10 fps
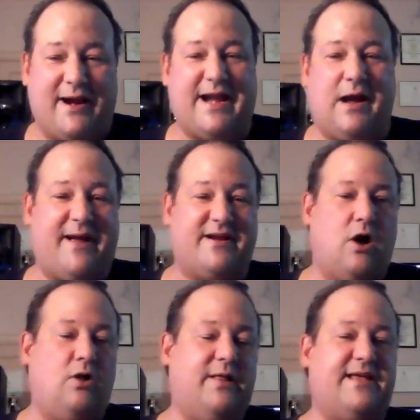But right now,
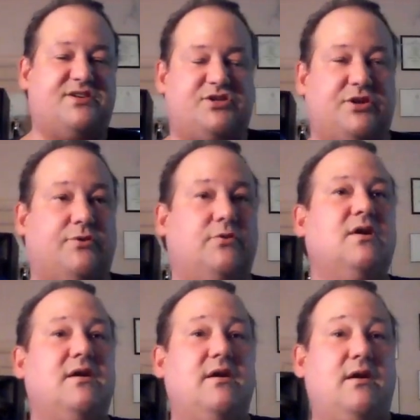my goal is
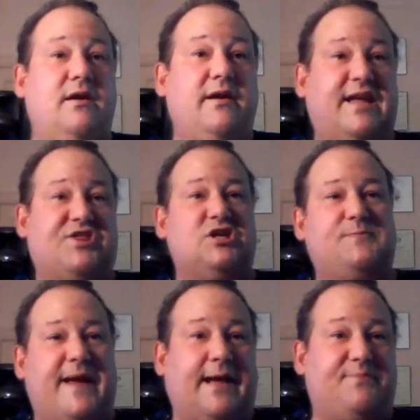to get
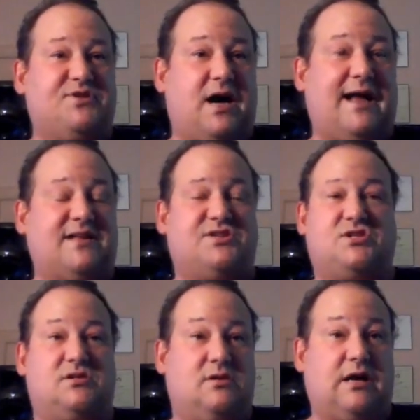those pickup
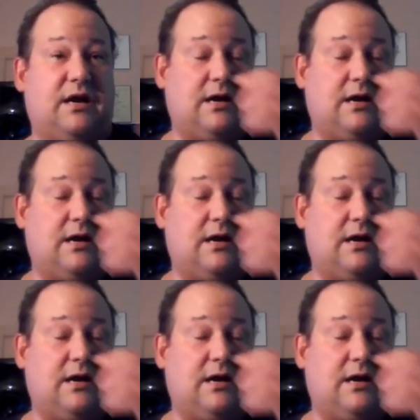shots.